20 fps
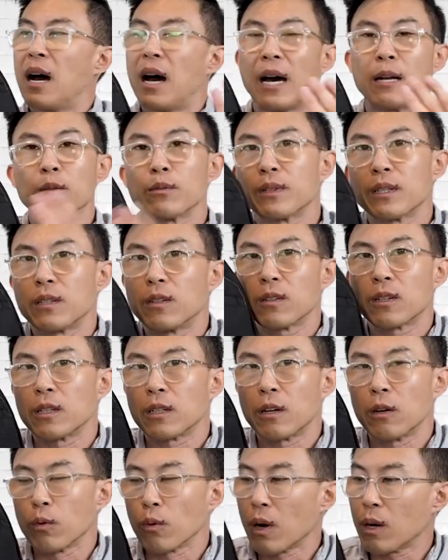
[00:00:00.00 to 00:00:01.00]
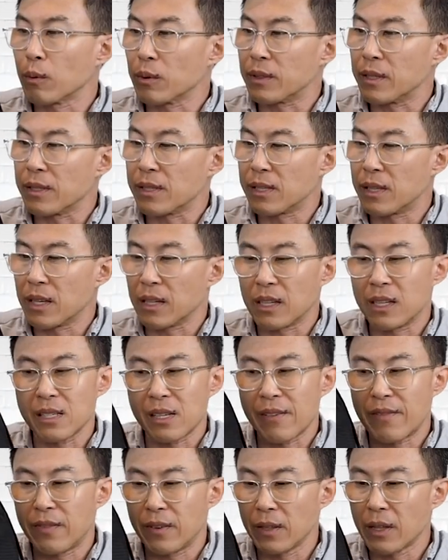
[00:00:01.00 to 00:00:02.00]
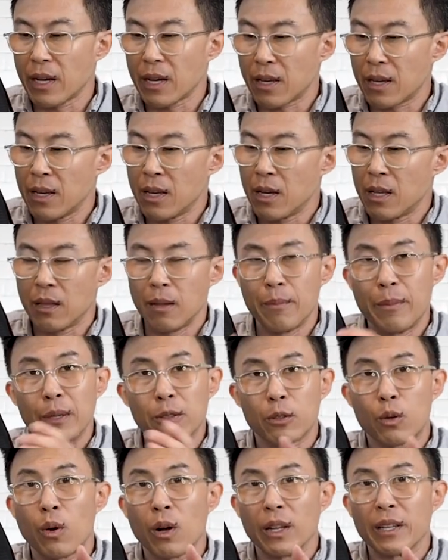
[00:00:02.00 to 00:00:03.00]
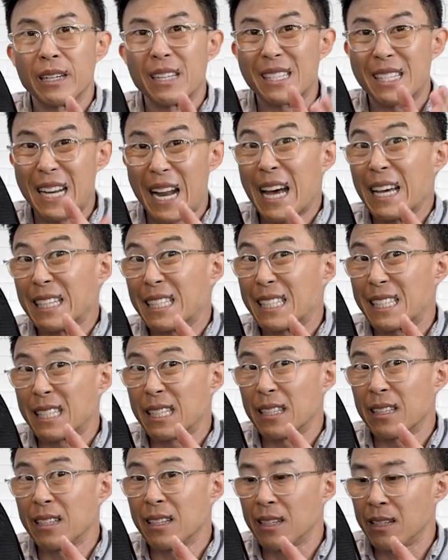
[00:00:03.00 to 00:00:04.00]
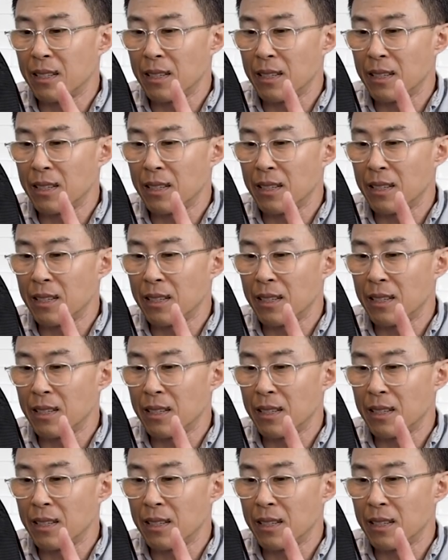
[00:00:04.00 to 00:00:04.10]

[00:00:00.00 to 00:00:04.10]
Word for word: I don't think you're gonna go wrong with this thing because I feel like the build quality is nice